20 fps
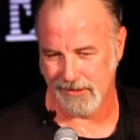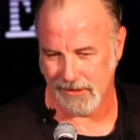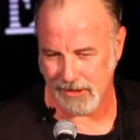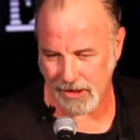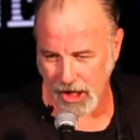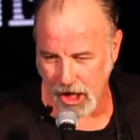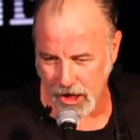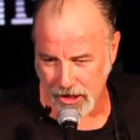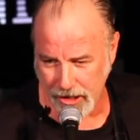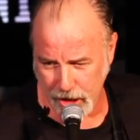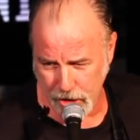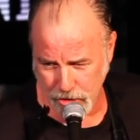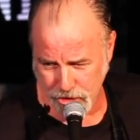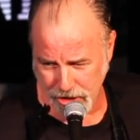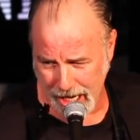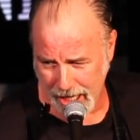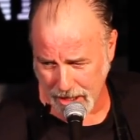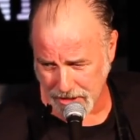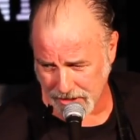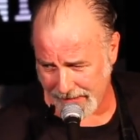you go to New
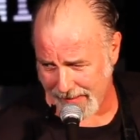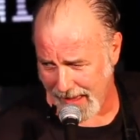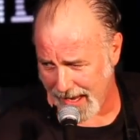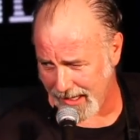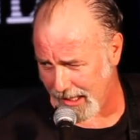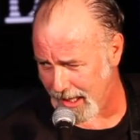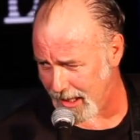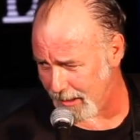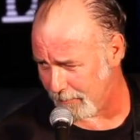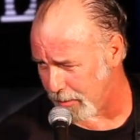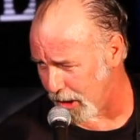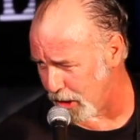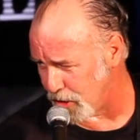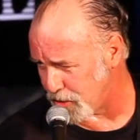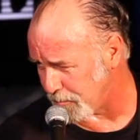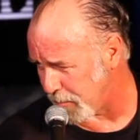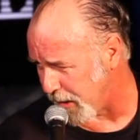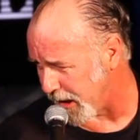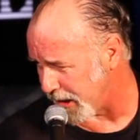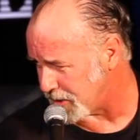Jersey. They love Bruce
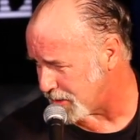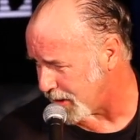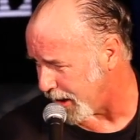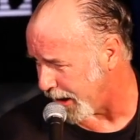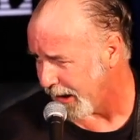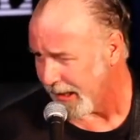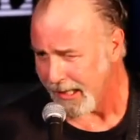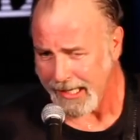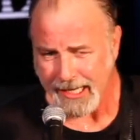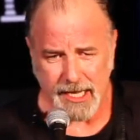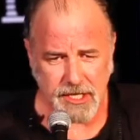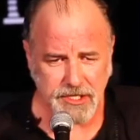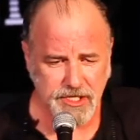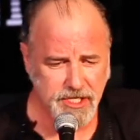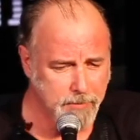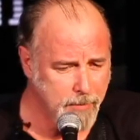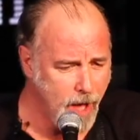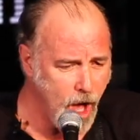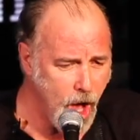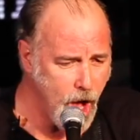Springsteen. It's the
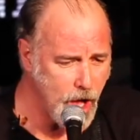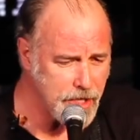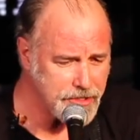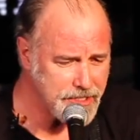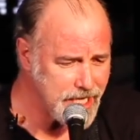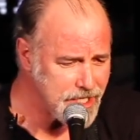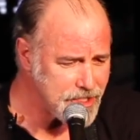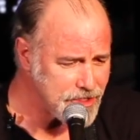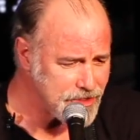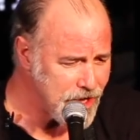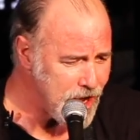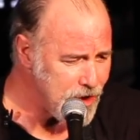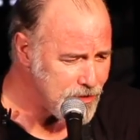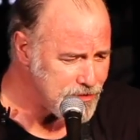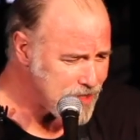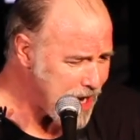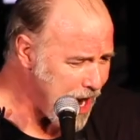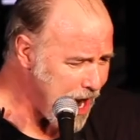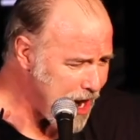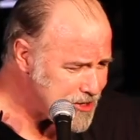boys. It's New
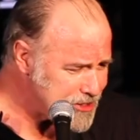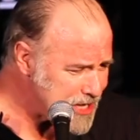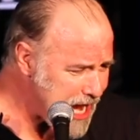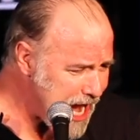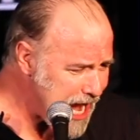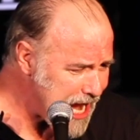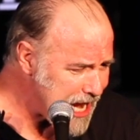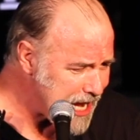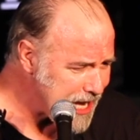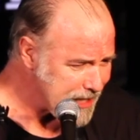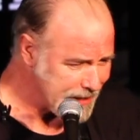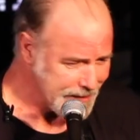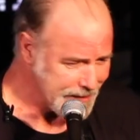Jersey.